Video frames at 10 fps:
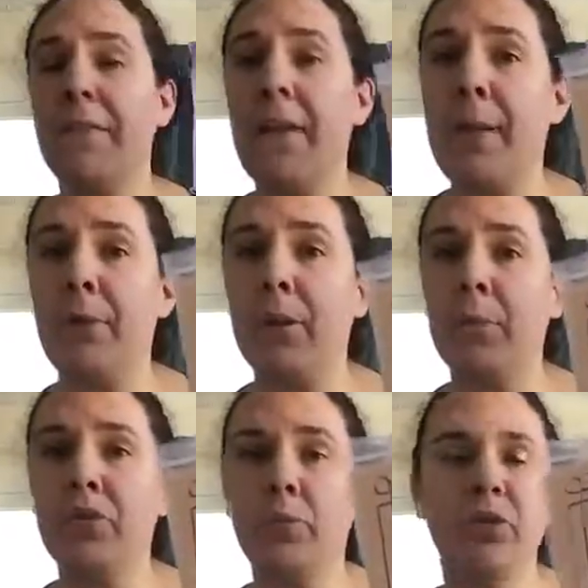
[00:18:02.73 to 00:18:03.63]
the fabric,
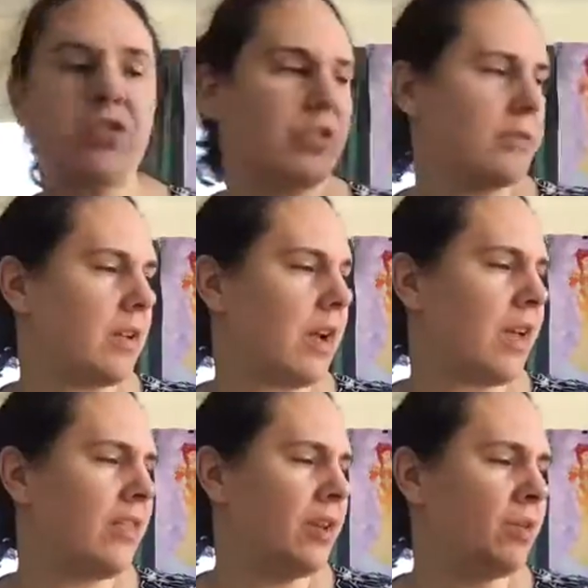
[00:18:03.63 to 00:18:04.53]
which would just,
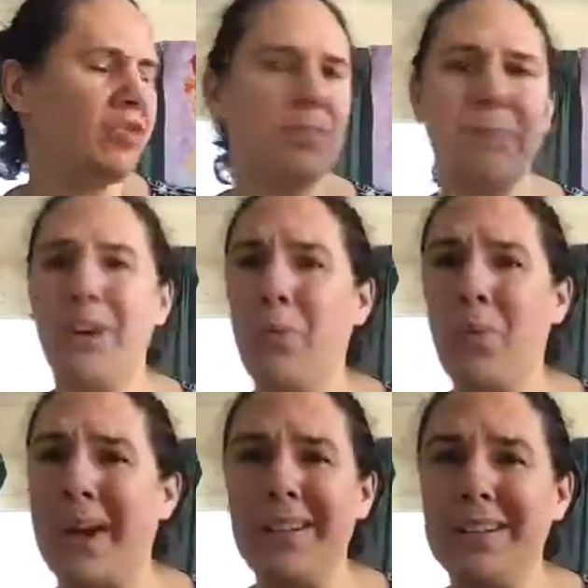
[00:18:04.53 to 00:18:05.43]
I think, would just be
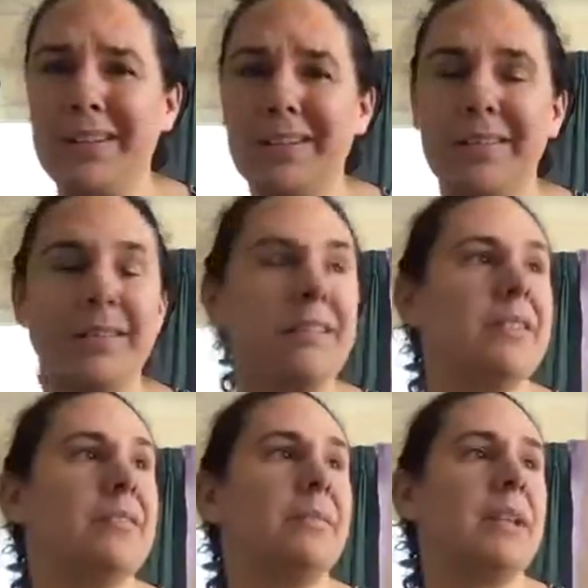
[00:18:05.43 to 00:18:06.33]
on white,
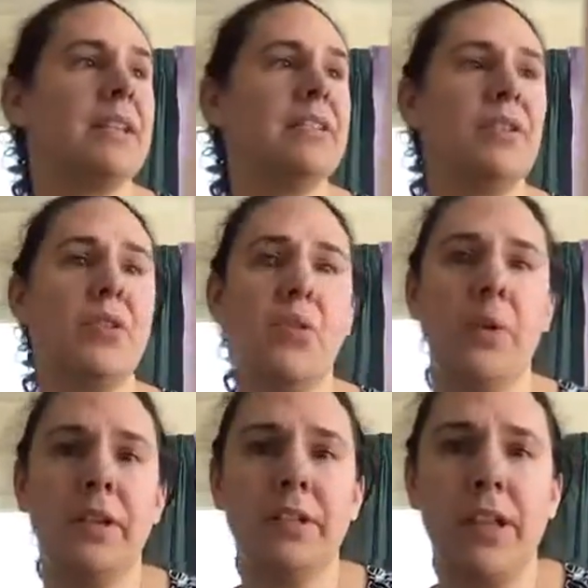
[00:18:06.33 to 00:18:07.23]
because you don't
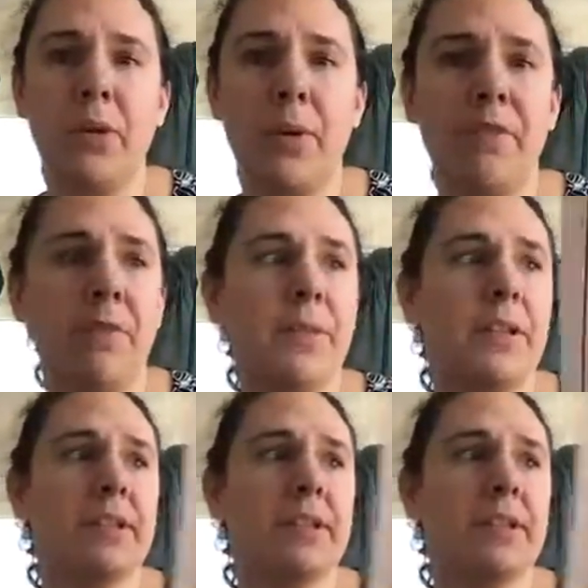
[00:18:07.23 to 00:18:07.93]
want to take away from the